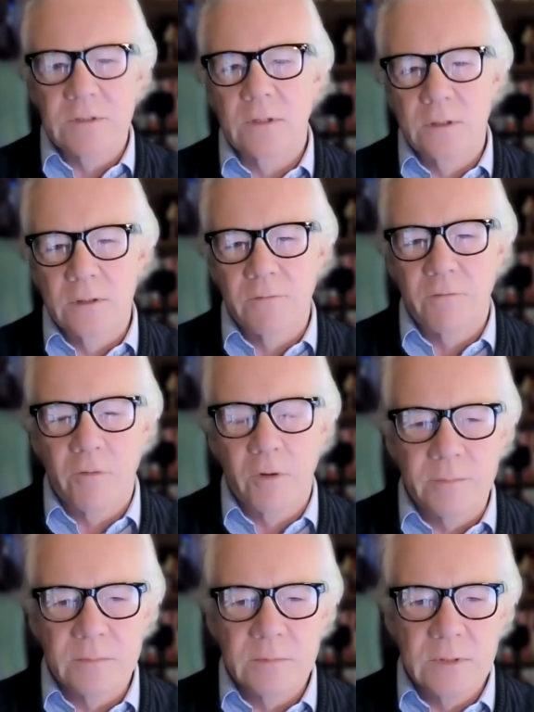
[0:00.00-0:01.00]
to learn
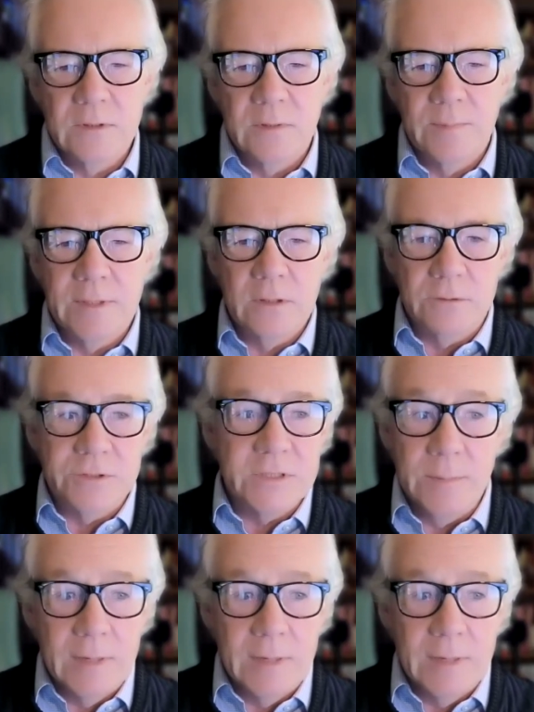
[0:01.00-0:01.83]
from, the better you'll see.